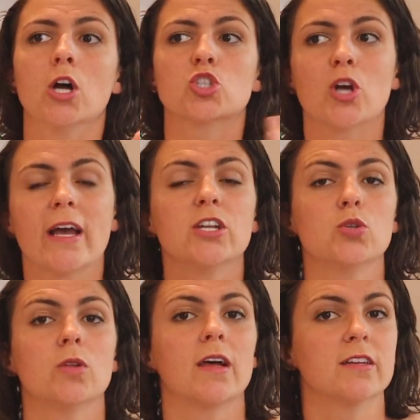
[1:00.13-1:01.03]
try to
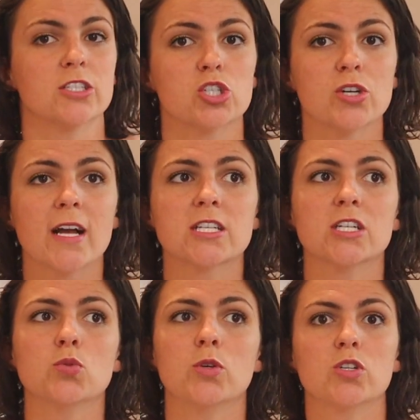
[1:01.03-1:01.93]
do a lot of
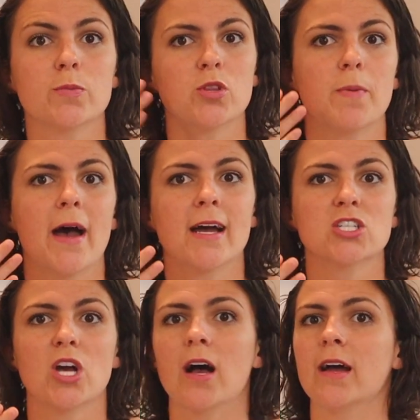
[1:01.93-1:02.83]
distractions. We usually put the
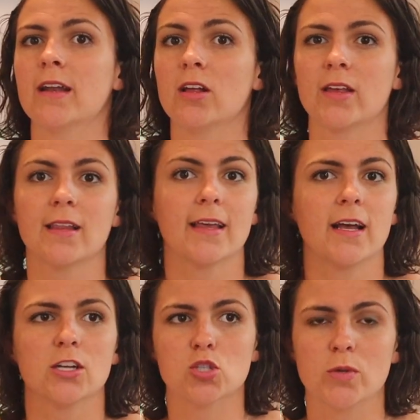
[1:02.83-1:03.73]
patch on and he'll get
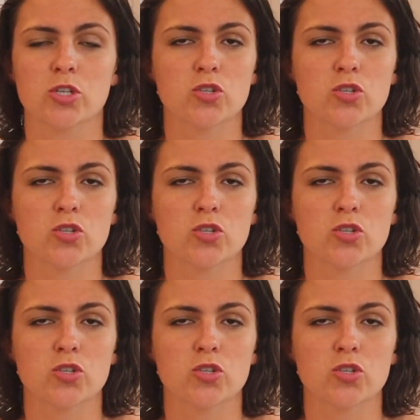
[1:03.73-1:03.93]
like a sweet